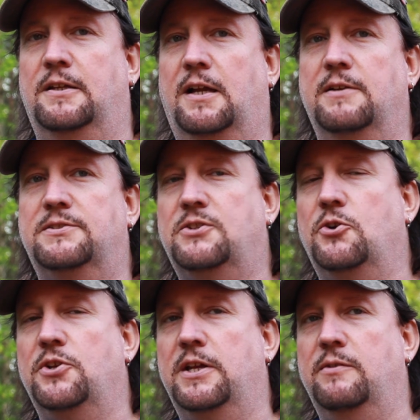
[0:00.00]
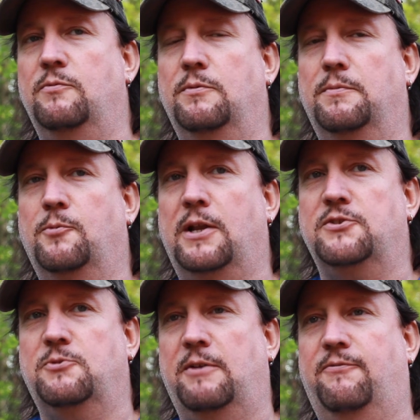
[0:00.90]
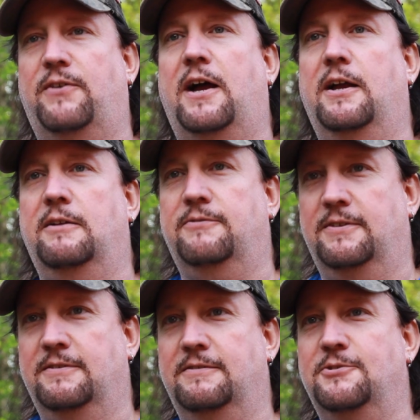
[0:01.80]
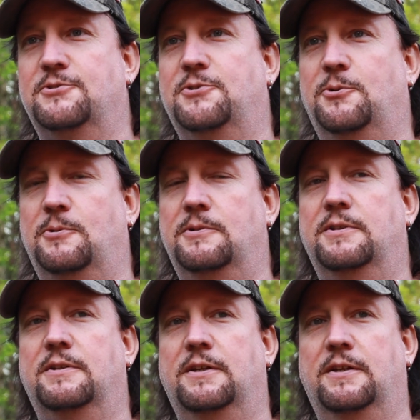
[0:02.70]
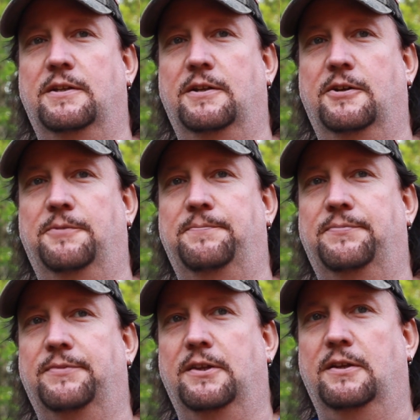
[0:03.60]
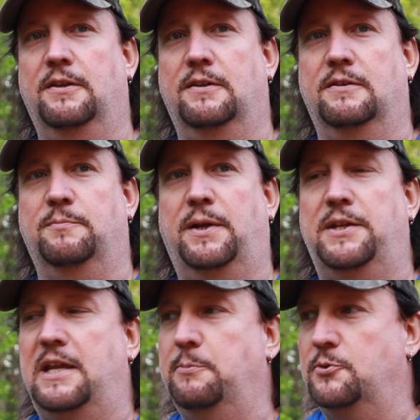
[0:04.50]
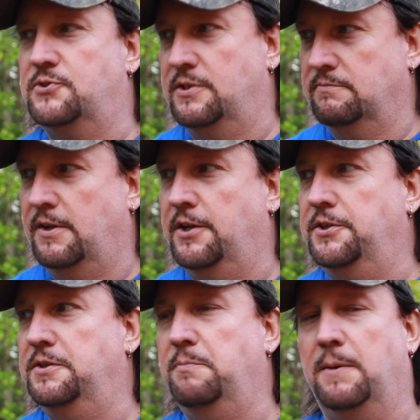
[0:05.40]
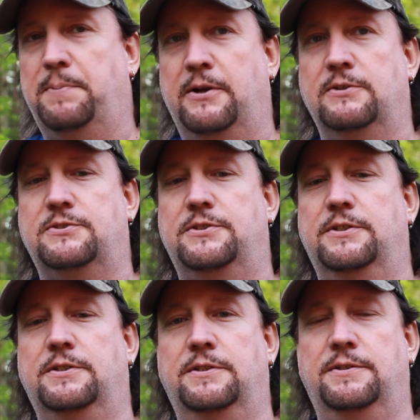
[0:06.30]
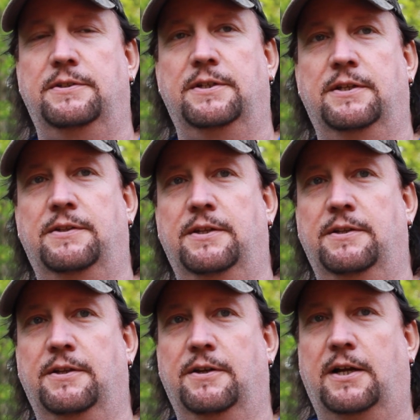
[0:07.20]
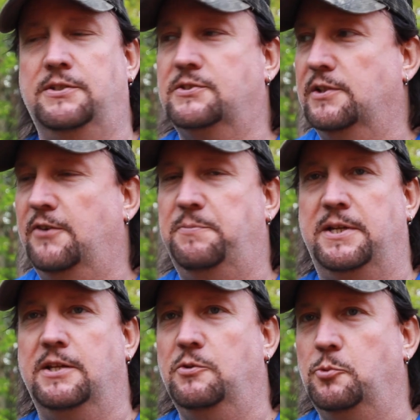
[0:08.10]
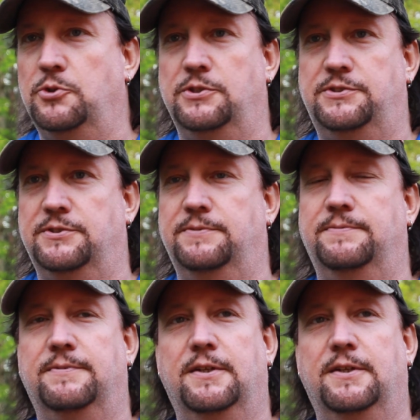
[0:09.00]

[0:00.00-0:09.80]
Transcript: I started hunting when I was around 5 years old, and my neighbors hunted, my parents did, and then I just loved being in the woods, and